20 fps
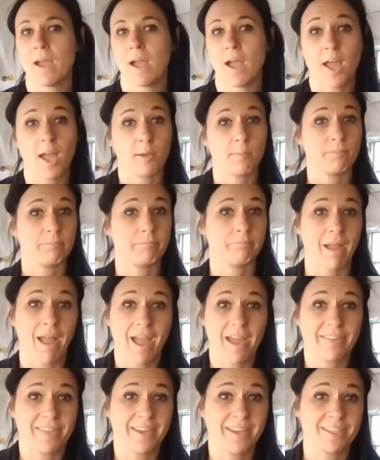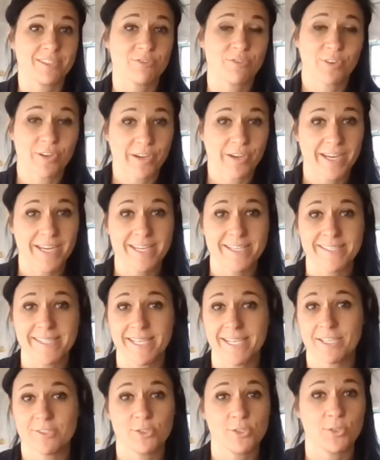I think it's very
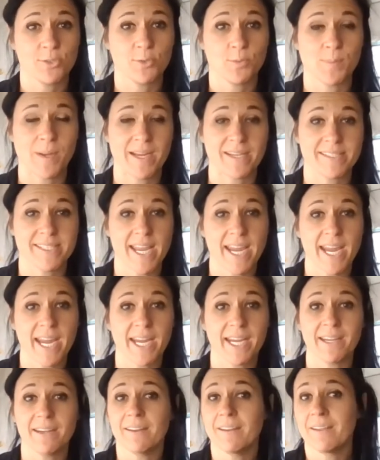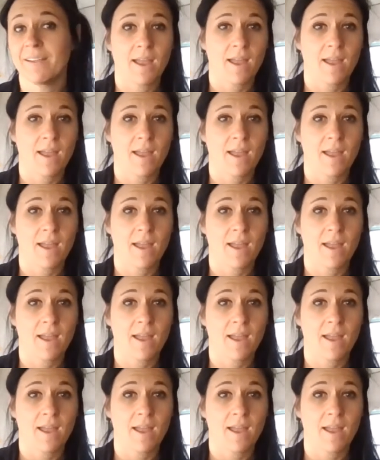easy to maintain.